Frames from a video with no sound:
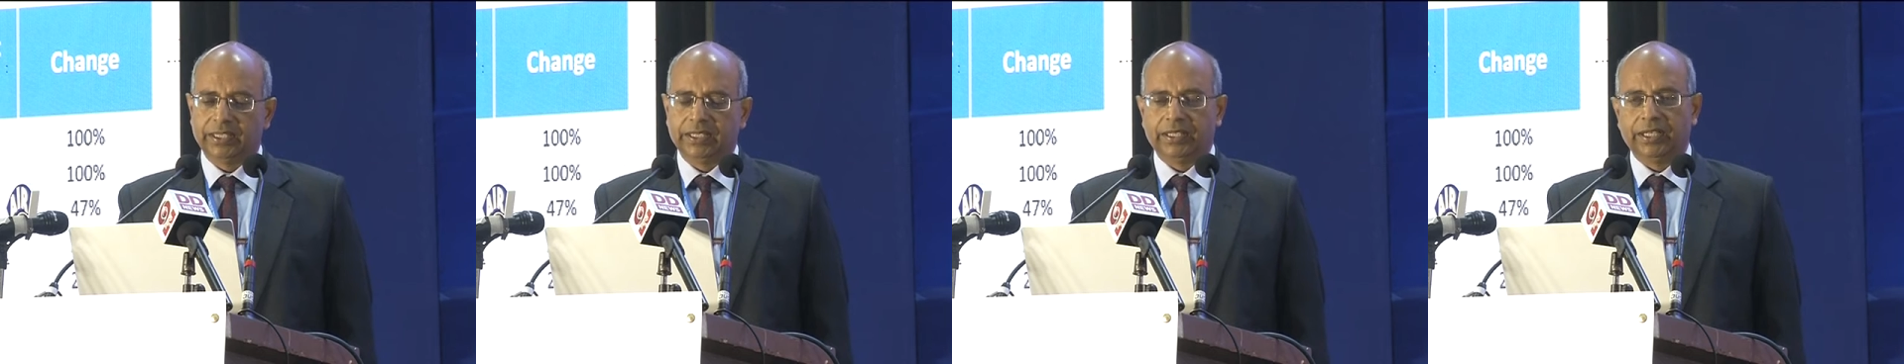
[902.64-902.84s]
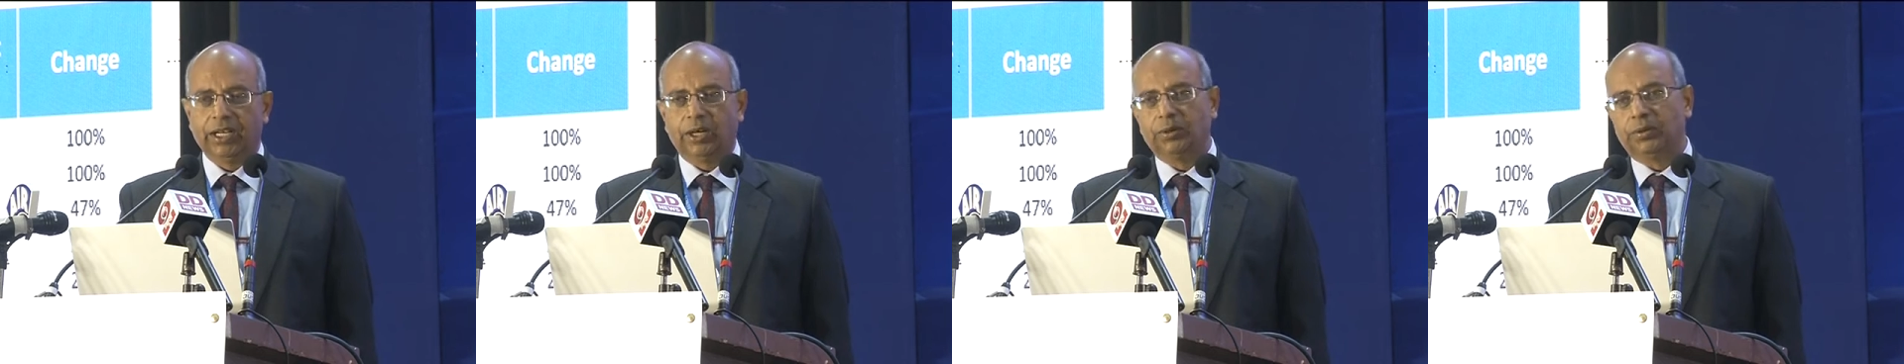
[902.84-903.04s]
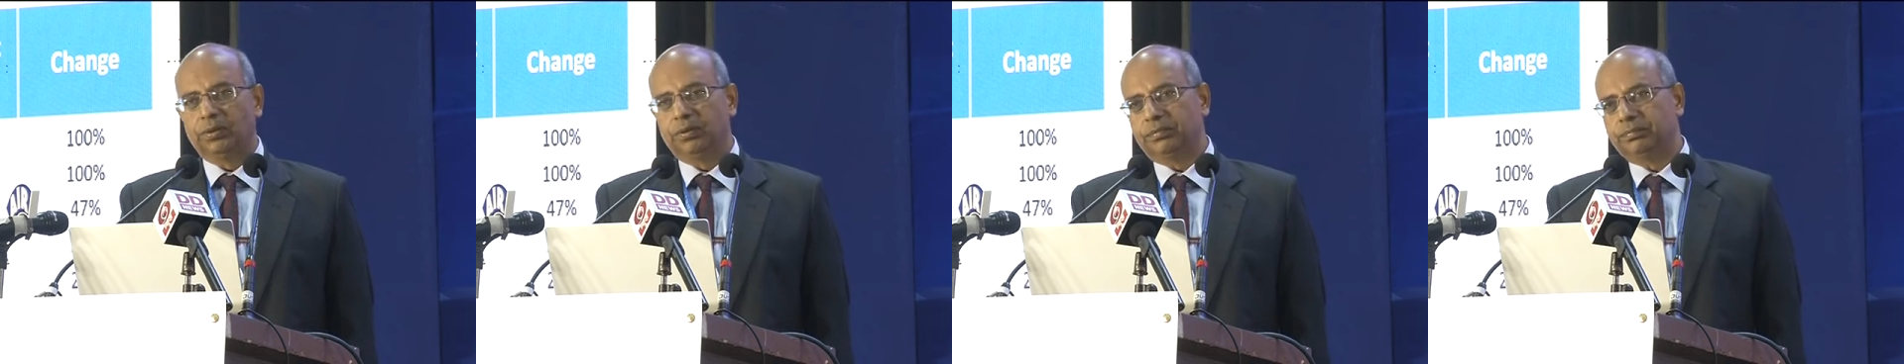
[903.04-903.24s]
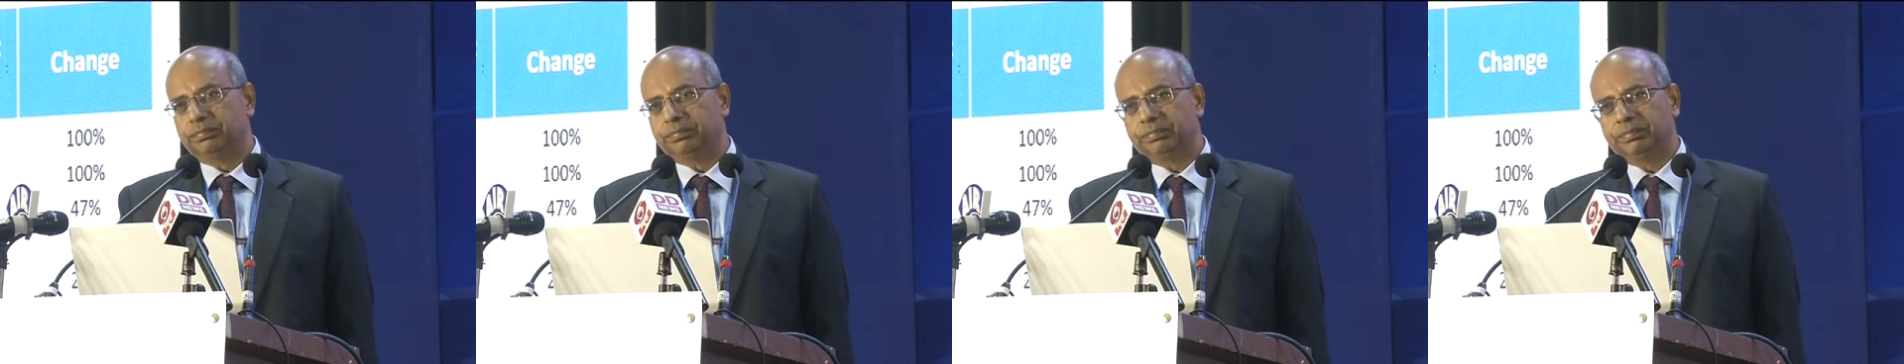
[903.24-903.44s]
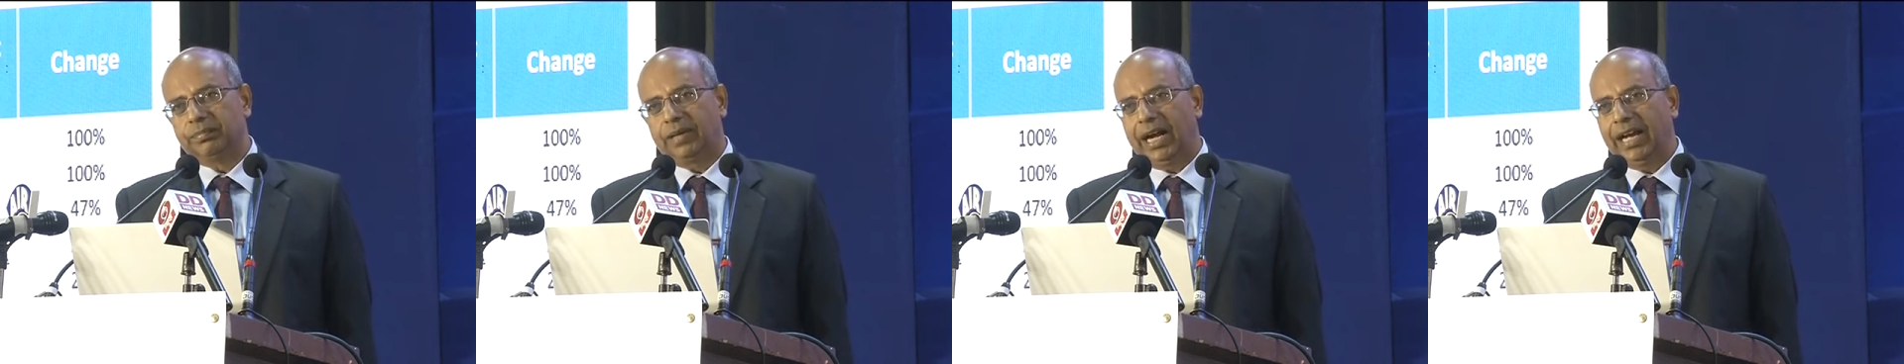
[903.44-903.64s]
Now,
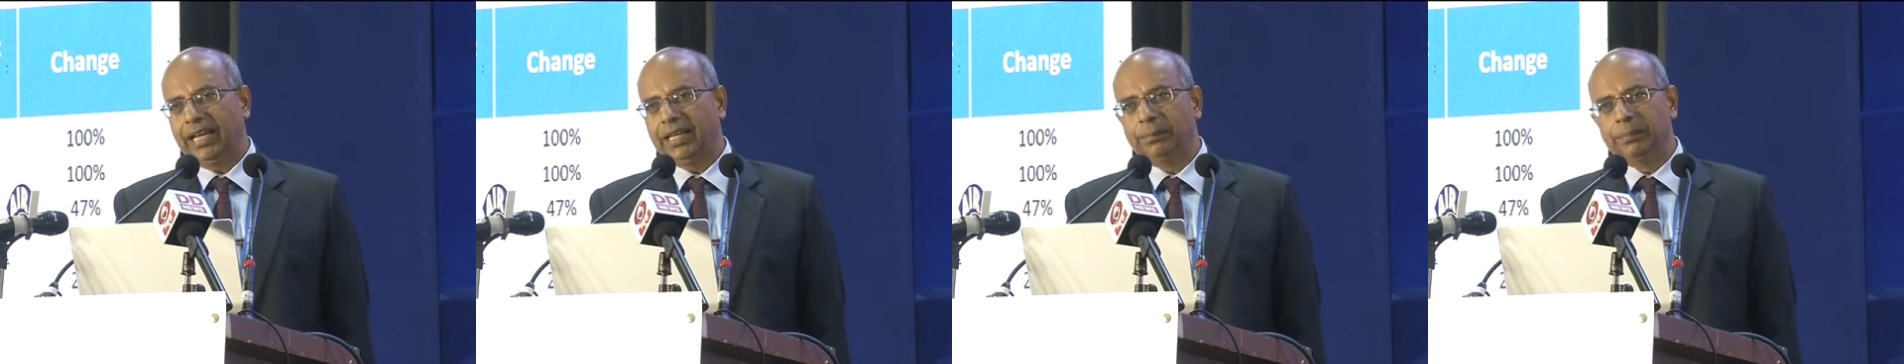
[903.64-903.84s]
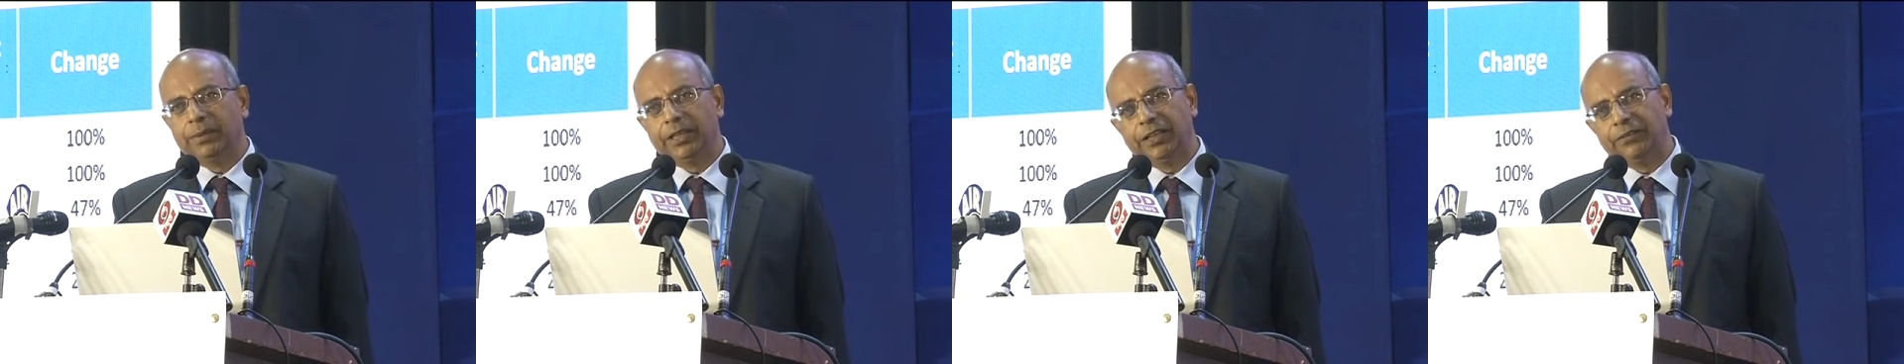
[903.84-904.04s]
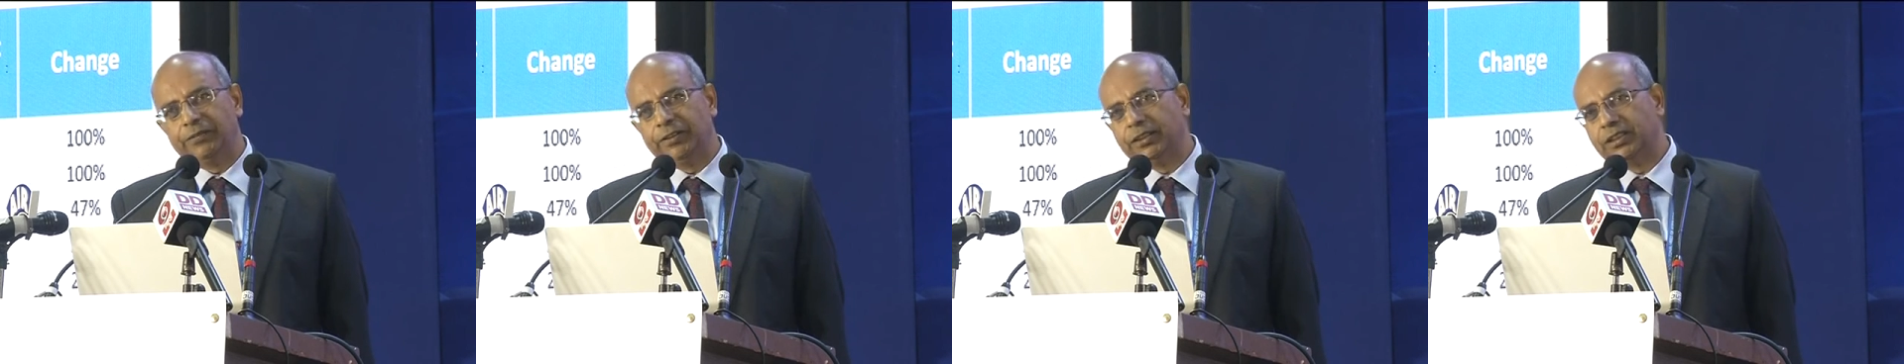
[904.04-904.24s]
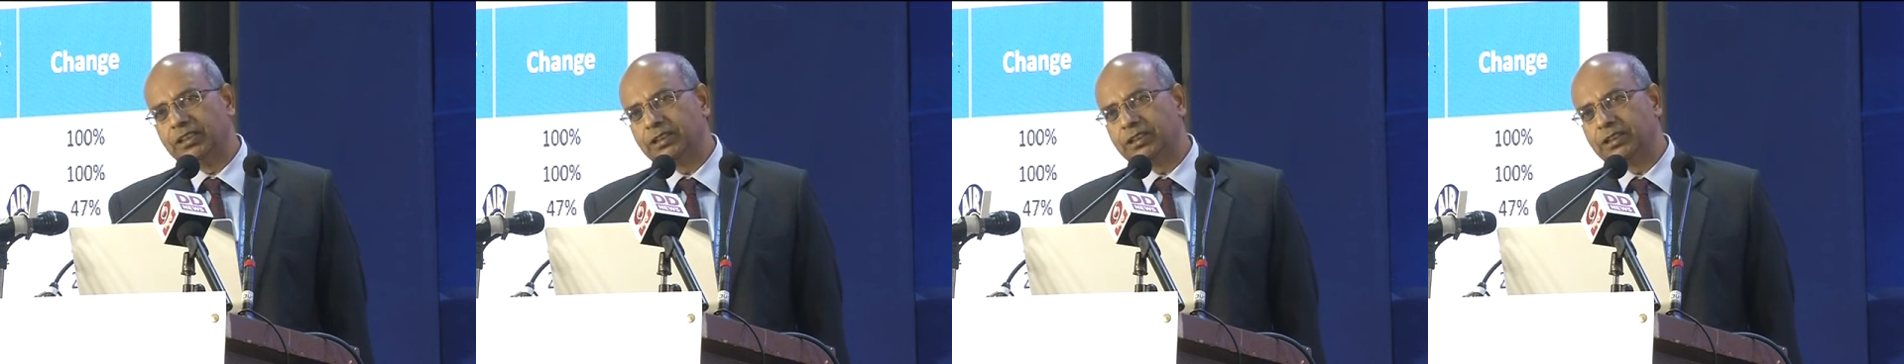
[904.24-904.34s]
I am leaving